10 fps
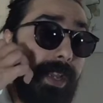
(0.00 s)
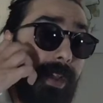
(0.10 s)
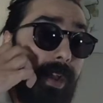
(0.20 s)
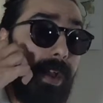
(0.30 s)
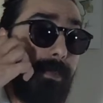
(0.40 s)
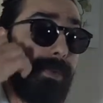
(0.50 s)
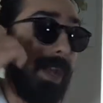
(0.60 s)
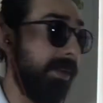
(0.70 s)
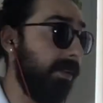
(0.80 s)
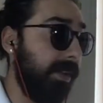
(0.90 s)
Um,
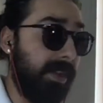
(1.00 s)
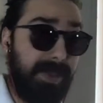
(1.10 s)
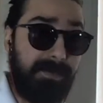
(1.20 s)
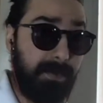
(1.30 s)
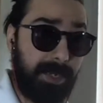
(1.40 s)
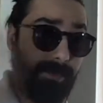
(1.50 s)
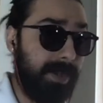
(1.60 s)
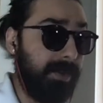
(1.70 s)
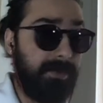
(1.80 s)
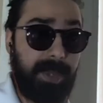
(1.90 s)
I, you know, even one of the
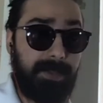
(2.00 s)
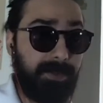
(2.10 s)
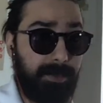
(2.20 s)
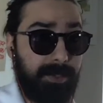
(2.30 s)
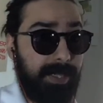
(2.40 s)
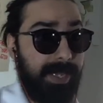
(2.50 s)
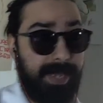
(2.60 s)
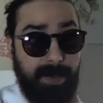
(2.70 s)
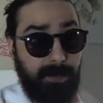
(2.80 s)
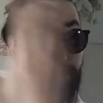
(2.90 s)
founding fathers was like,
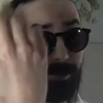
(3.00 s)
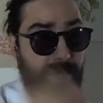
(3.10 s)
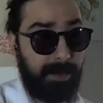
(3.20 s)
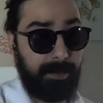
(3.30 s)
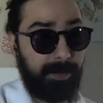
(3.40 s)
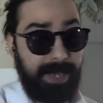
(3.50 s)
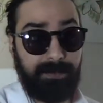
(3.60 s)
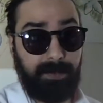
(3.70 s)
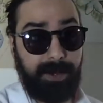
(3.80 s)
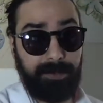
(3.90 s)
yeah, we should probably have
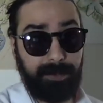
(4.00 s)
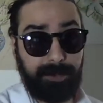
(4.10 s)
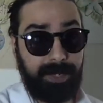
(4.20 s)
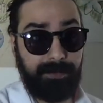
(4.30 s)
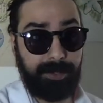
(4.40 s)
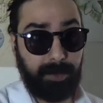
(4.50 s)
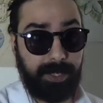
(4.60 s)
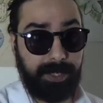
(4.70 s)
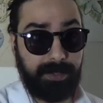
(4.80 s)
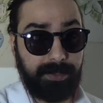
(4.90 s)
a revolution every 20
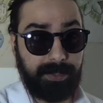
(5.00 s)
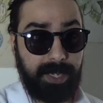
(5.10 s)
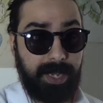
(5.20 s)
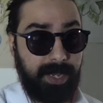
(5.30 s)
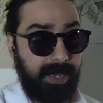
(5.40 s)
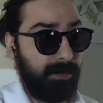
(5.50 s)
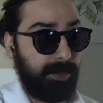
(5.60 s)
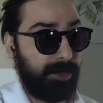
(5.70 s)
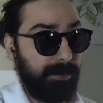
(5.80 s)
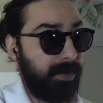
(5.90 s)
years, and we
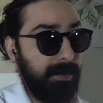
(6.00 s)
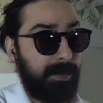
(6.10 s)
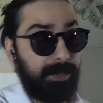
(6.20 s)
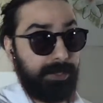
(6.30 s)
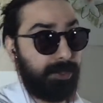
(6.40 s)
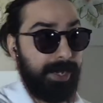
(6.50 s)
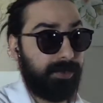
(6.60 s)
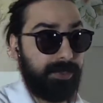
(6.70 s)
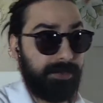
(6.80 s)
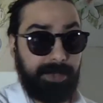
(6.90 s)
should probably
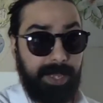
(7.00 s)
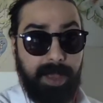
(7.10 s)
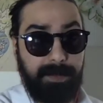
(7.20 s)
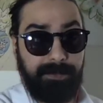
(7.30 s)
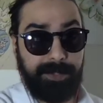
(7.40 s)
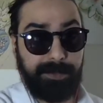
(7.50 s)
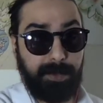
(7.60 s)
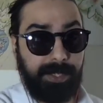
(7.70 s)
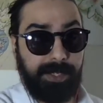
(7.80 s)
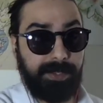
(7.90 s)
change this thing up every
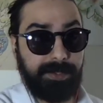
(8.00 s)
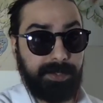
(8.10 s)
20 years